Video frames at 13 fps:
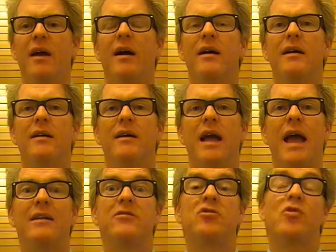
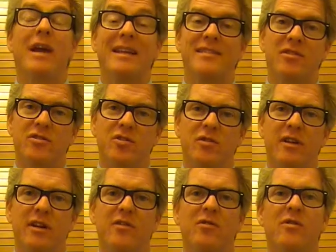and
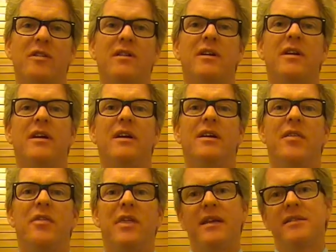transitory, or
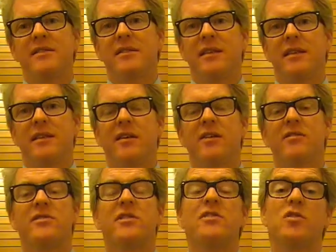things that are
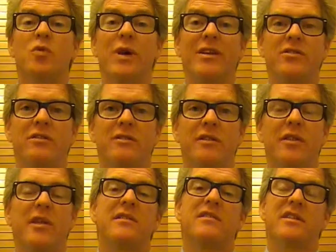situational,
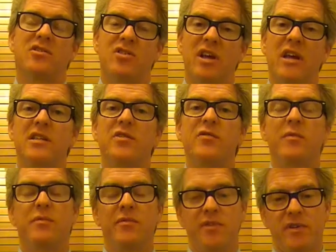things that change
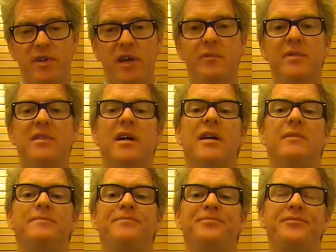from time to
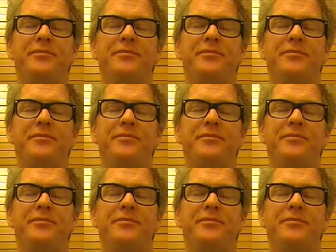time.